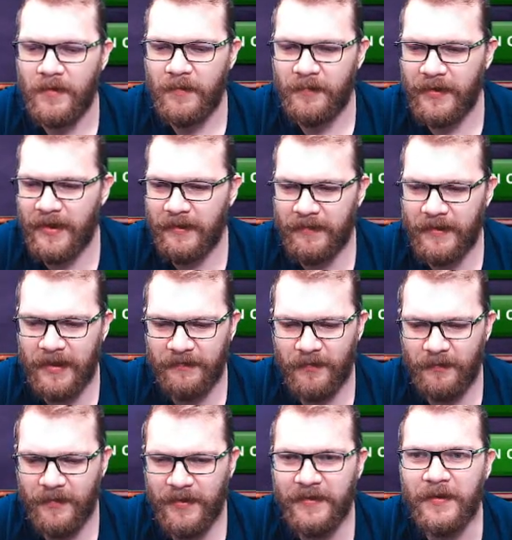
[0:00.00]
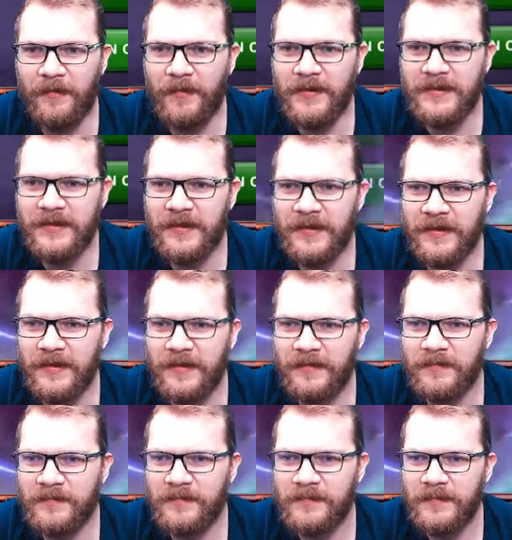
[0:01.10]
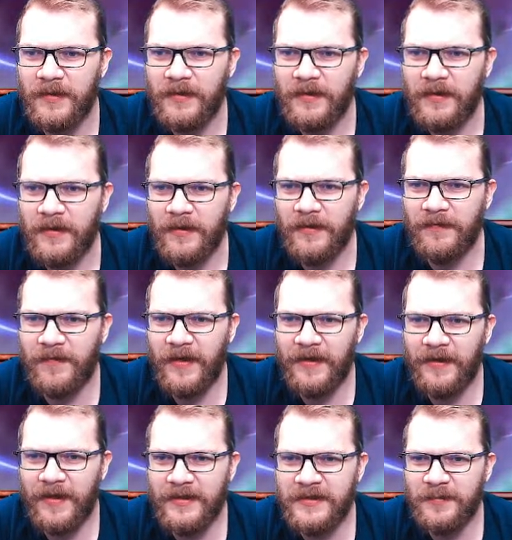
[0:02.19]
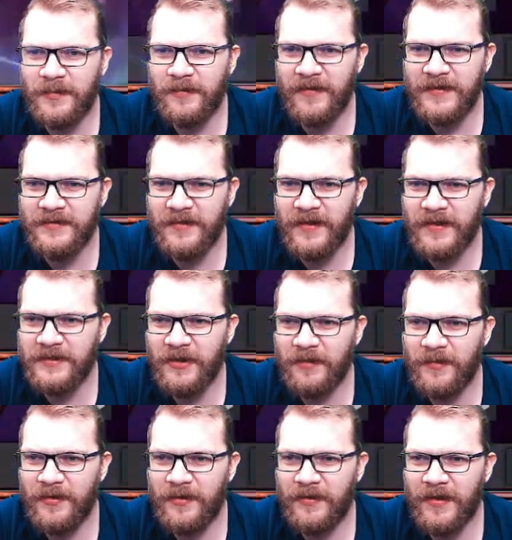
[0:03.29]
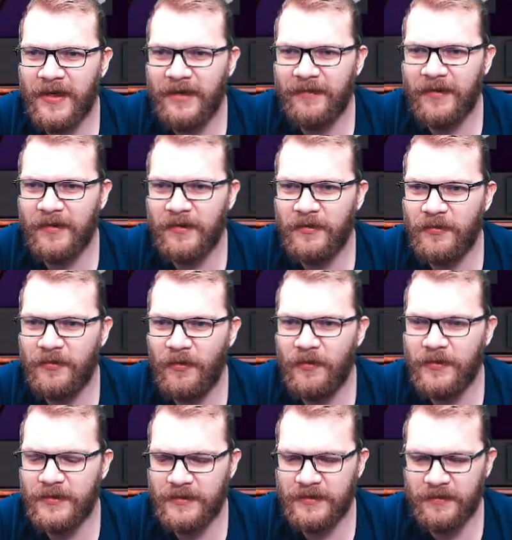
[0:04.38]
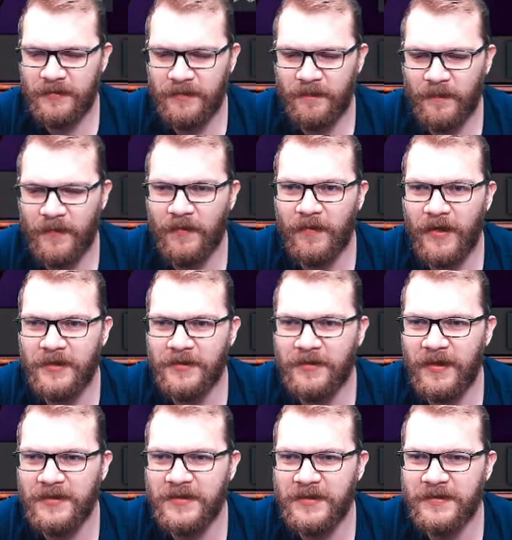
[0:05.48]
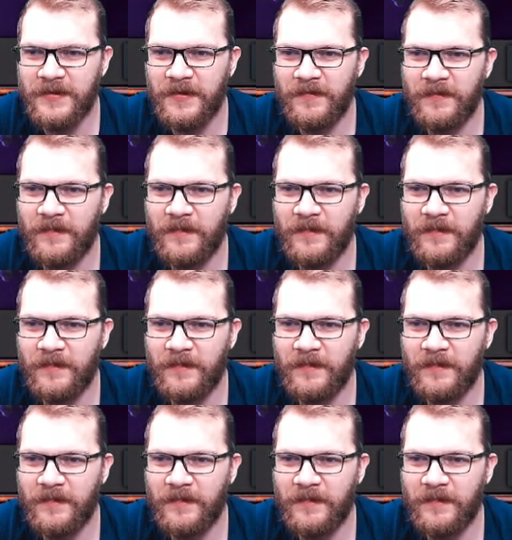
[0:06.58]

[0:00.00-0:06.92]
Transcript: But yeah, not for me, the rewards are not here. Certified Nexus, Professor X, Domino, and Havoc. Nice. Congratulations, Q.